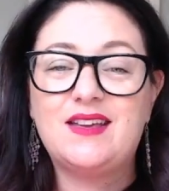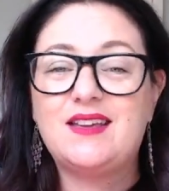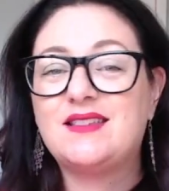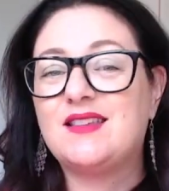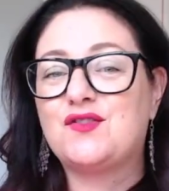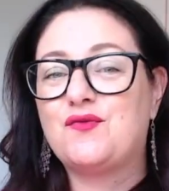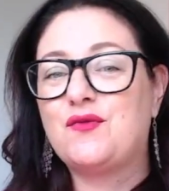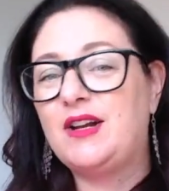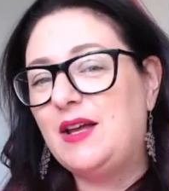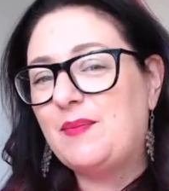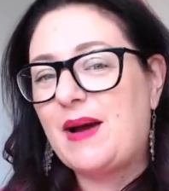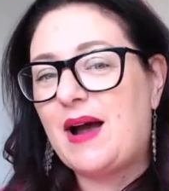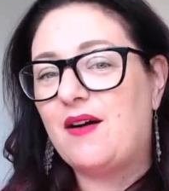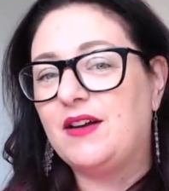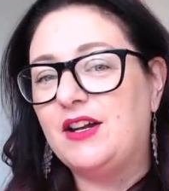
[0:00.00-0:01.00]
So it's really
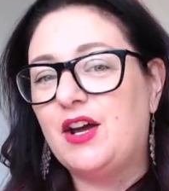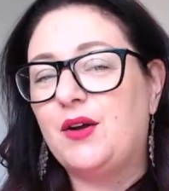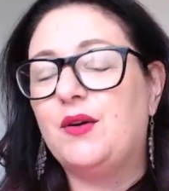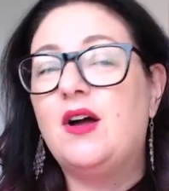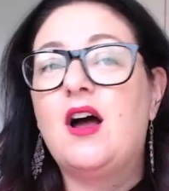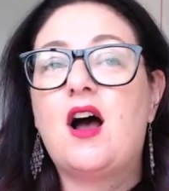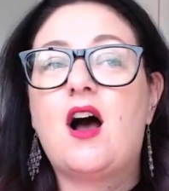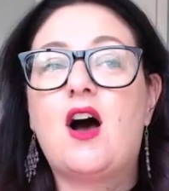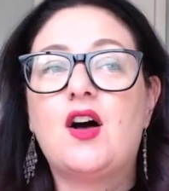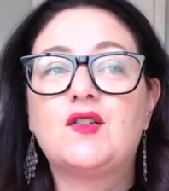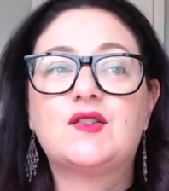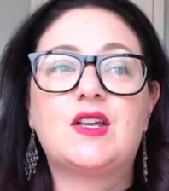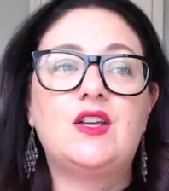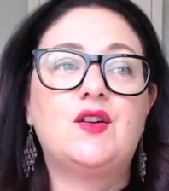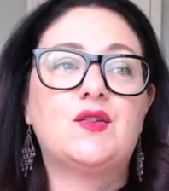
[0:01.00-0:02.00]
about,
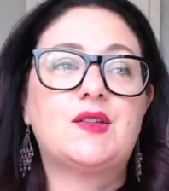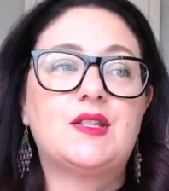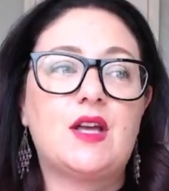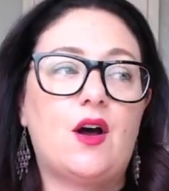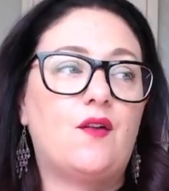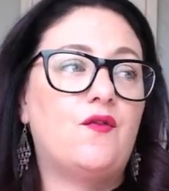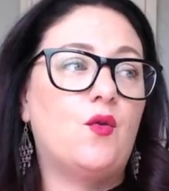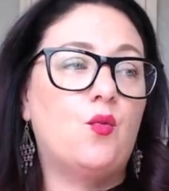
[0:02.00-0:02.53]
asking yourself